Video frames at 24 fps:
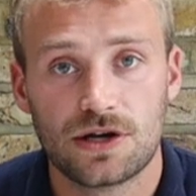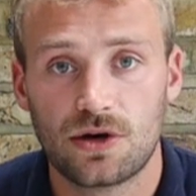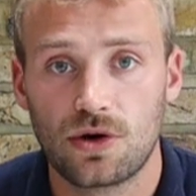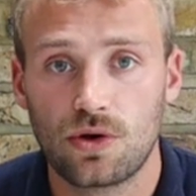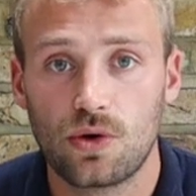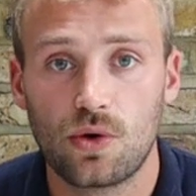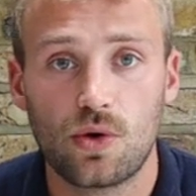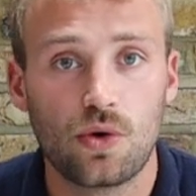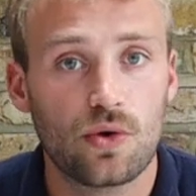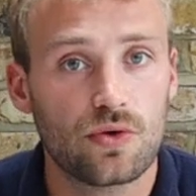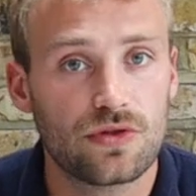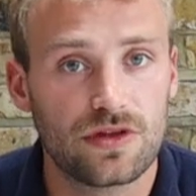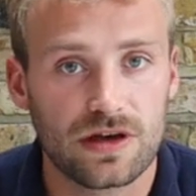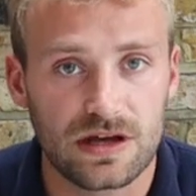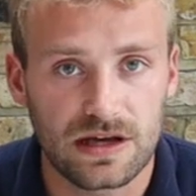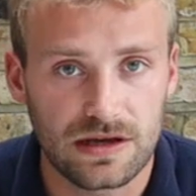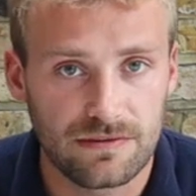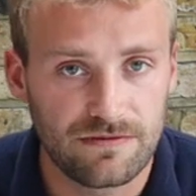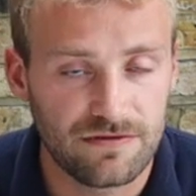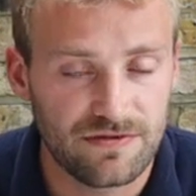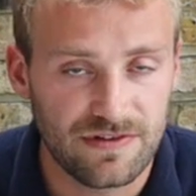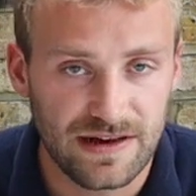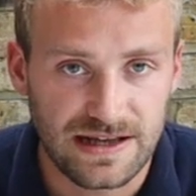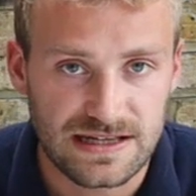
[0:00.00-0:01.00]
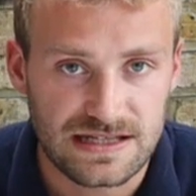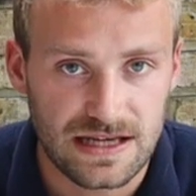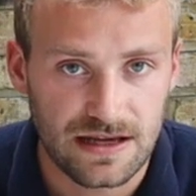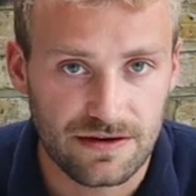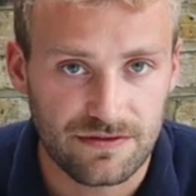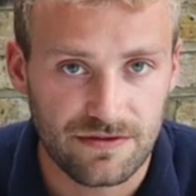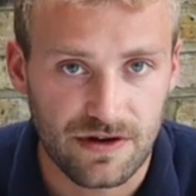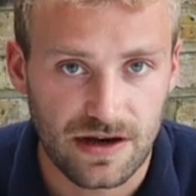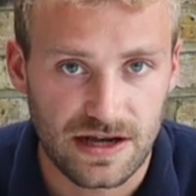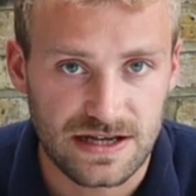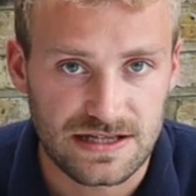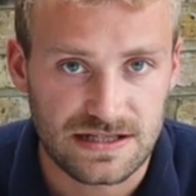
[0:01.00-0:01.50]
all the conflicting
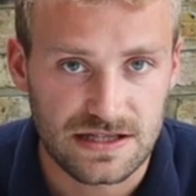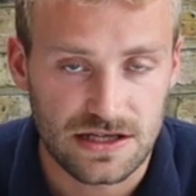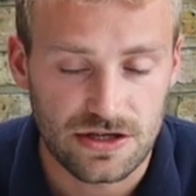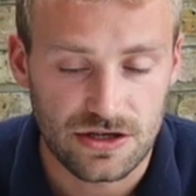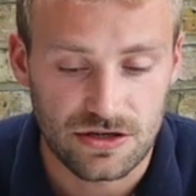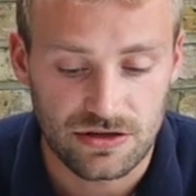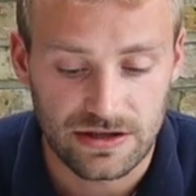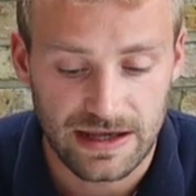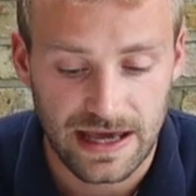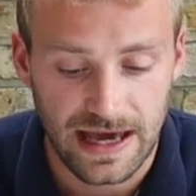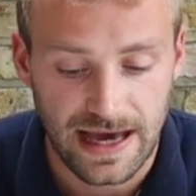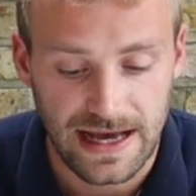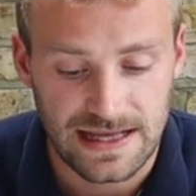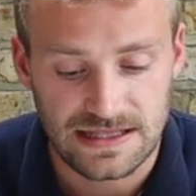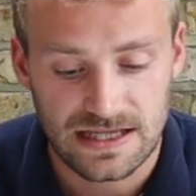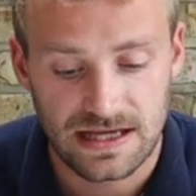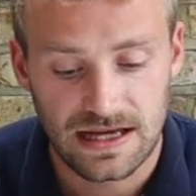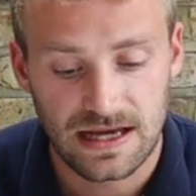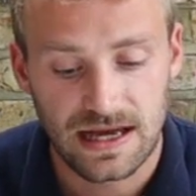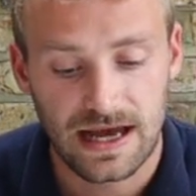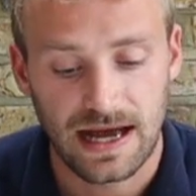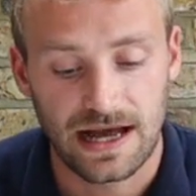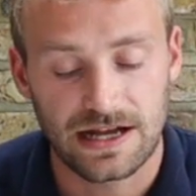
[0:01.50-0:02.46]
advice that you get,